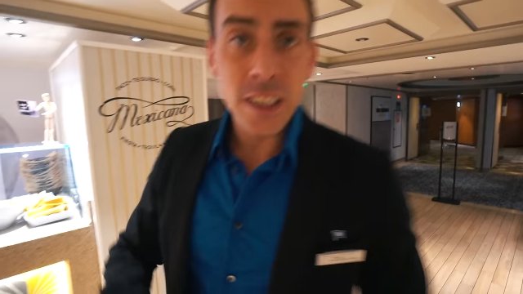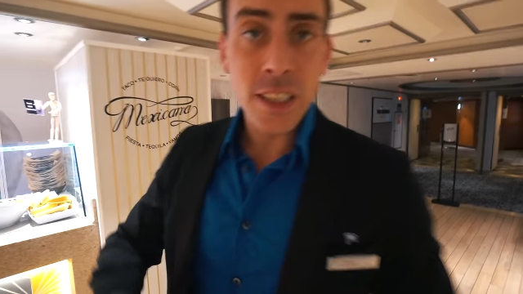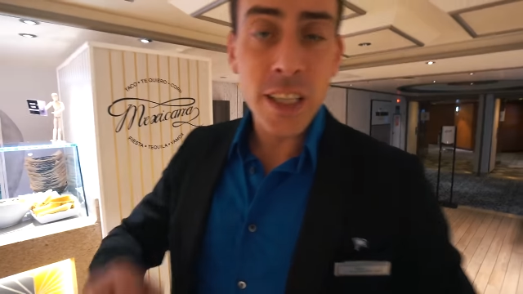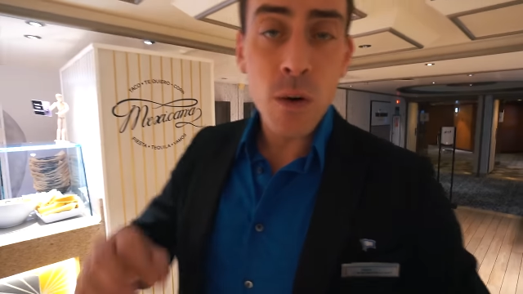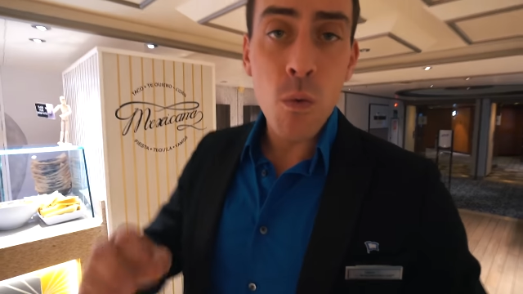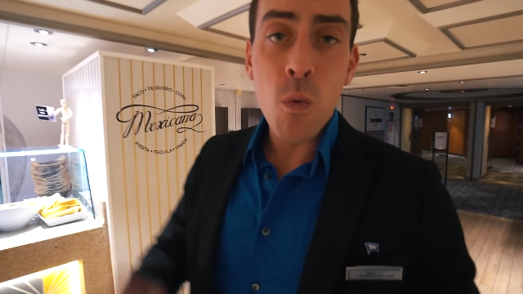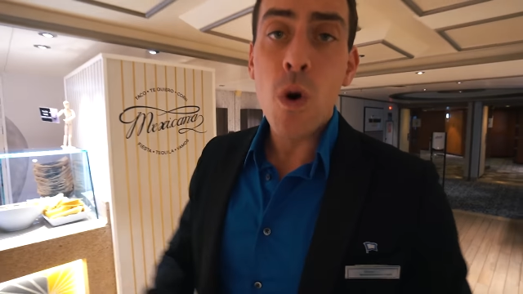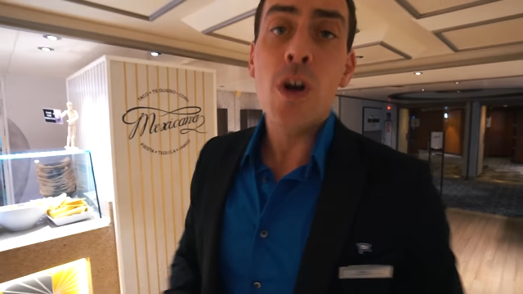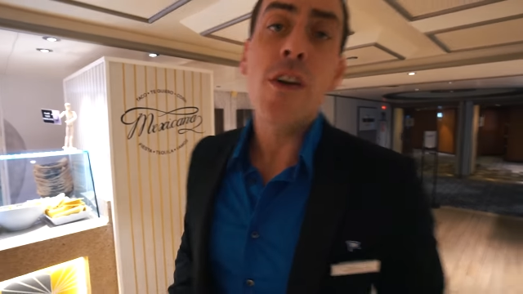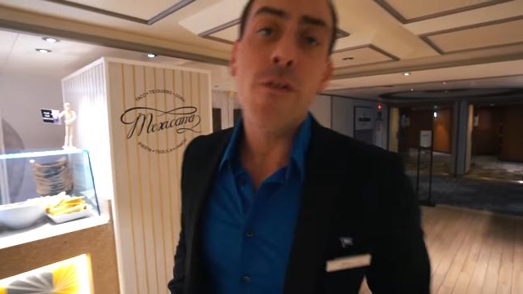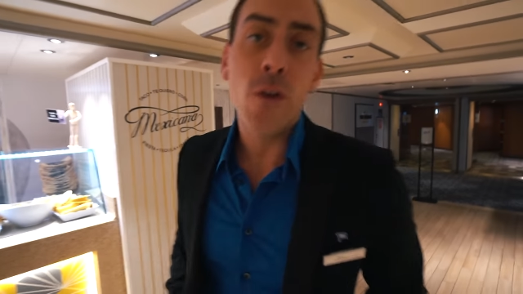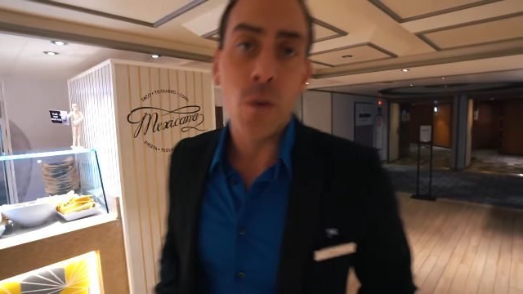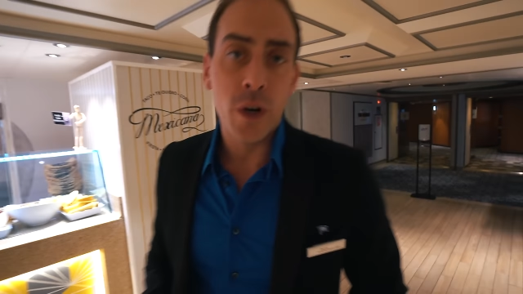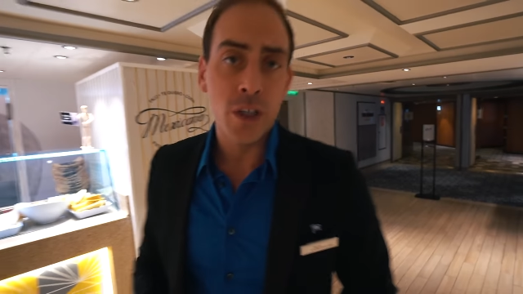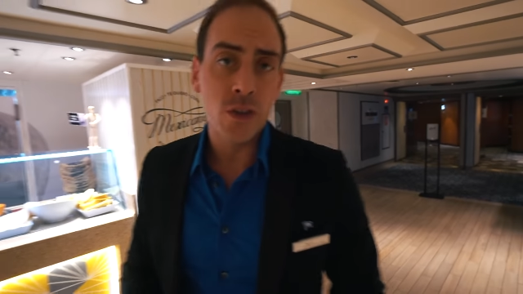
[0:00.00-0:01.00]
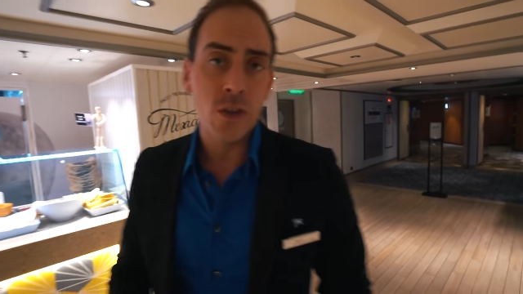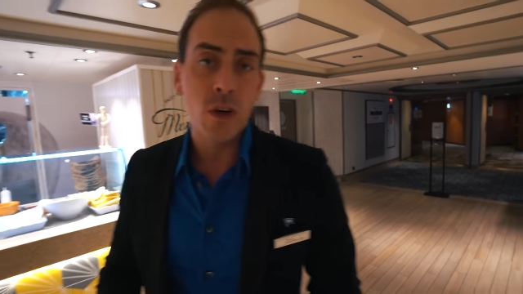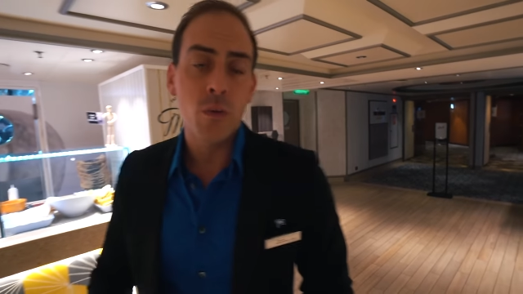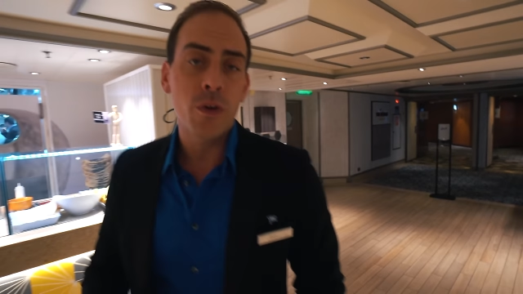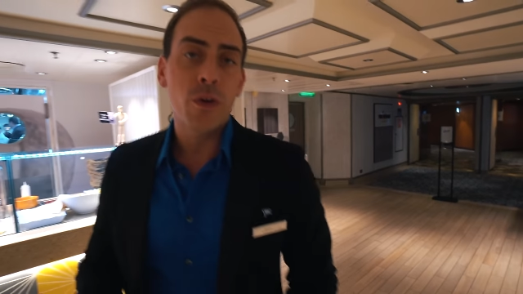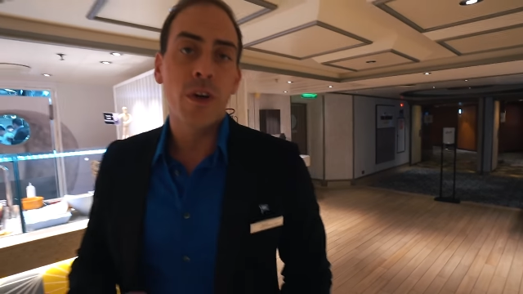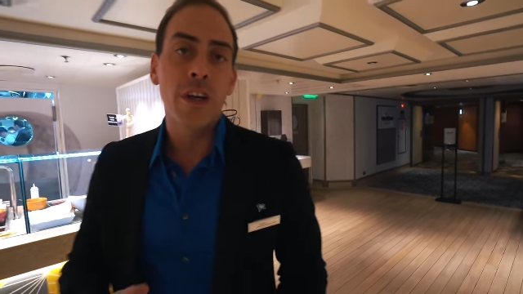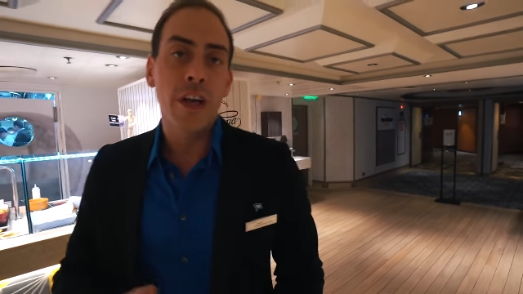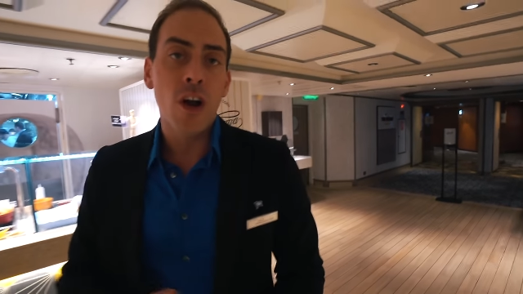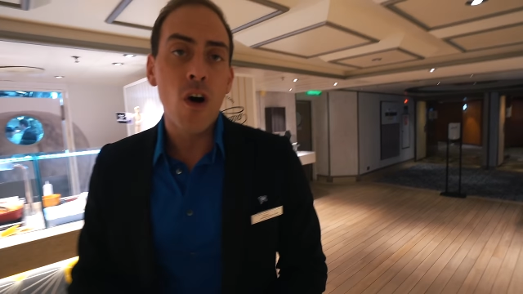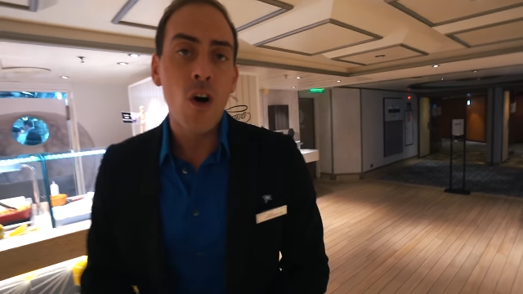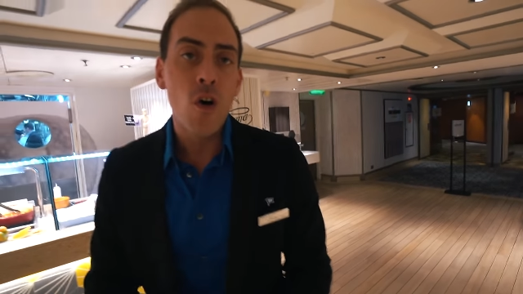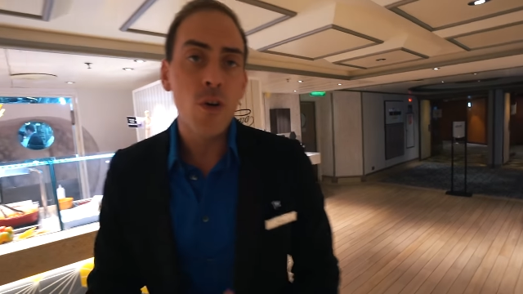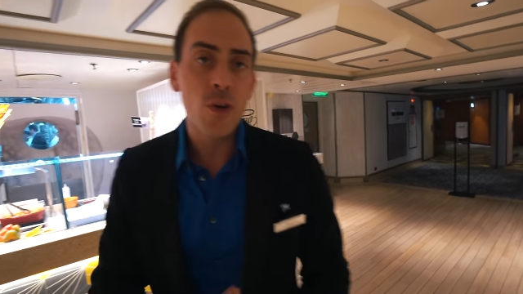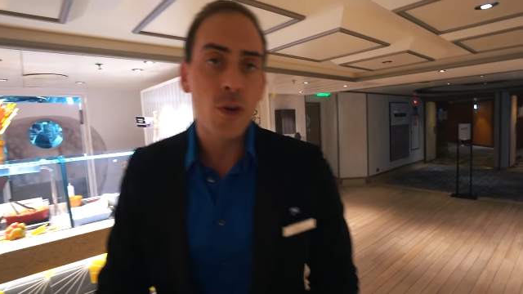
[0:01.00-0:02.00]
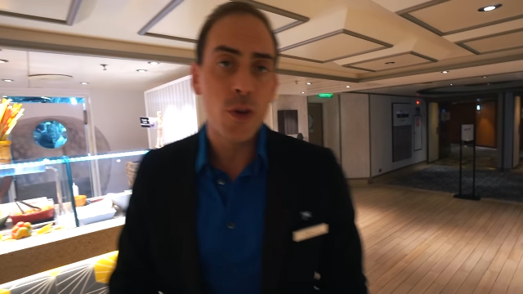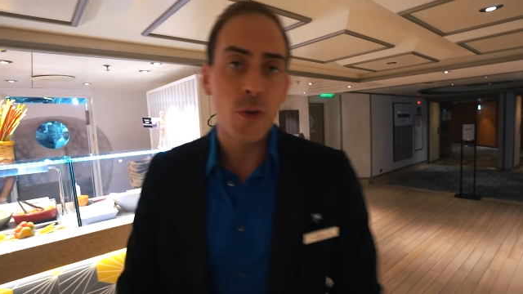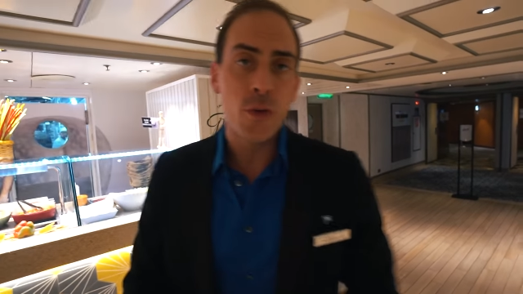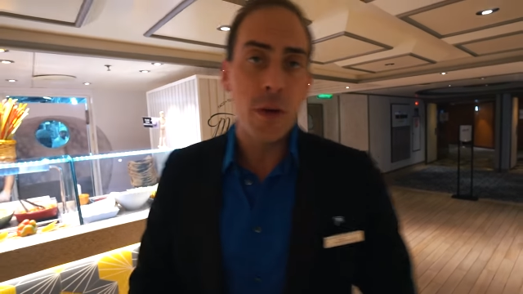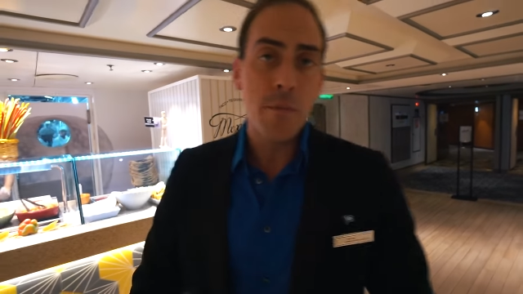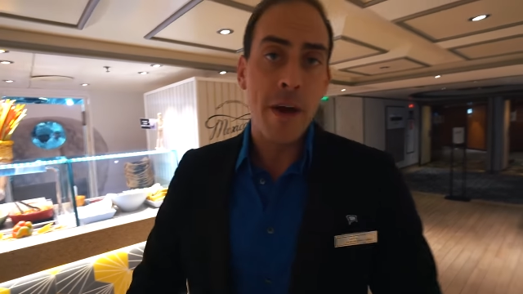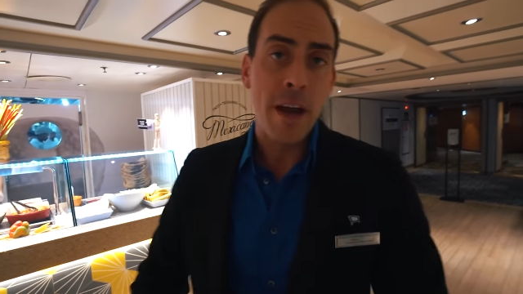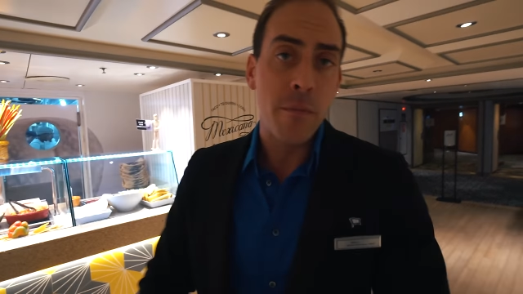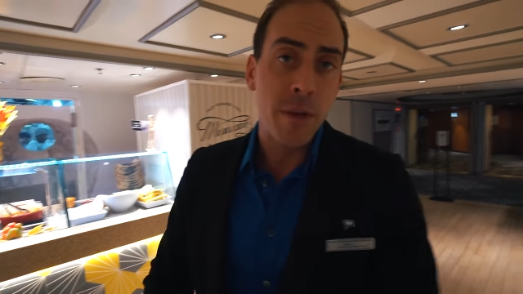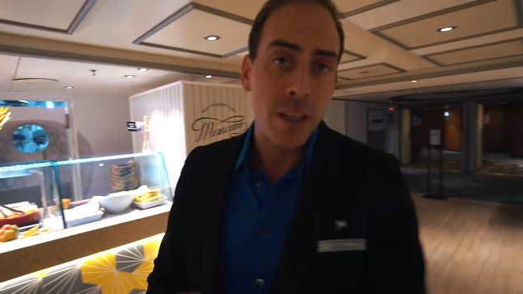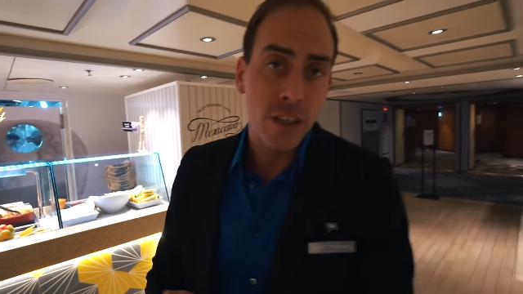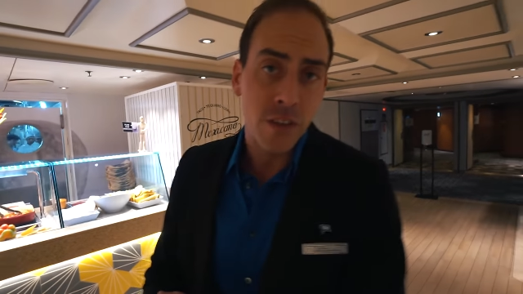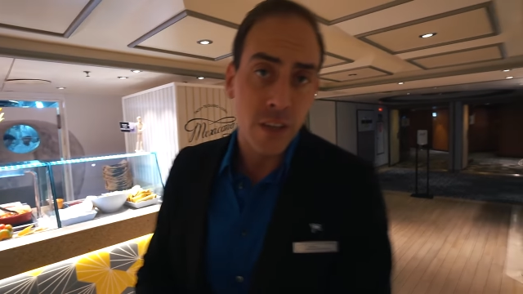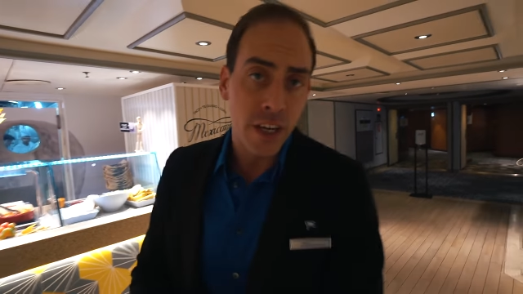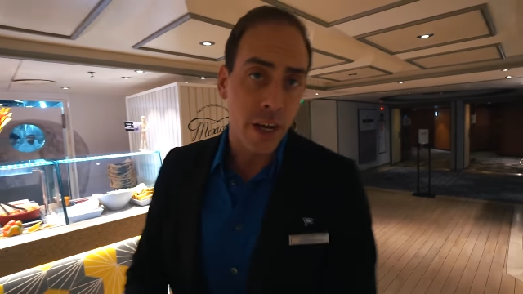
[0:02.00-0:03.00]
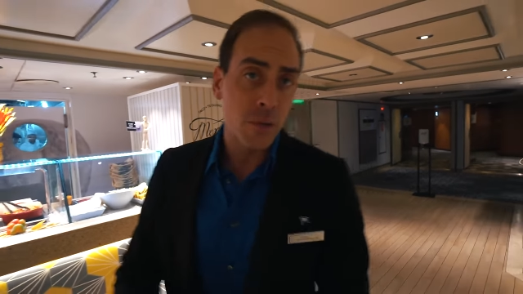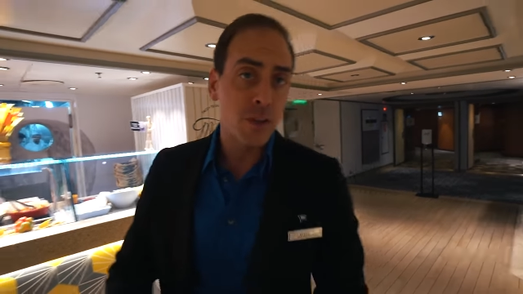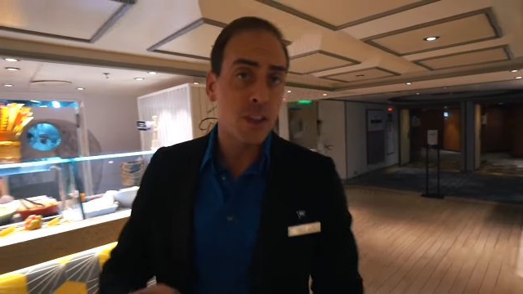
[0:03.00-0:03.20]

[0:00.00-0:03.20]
This is a wonderful restaurant where you can get all your three main meals of the day,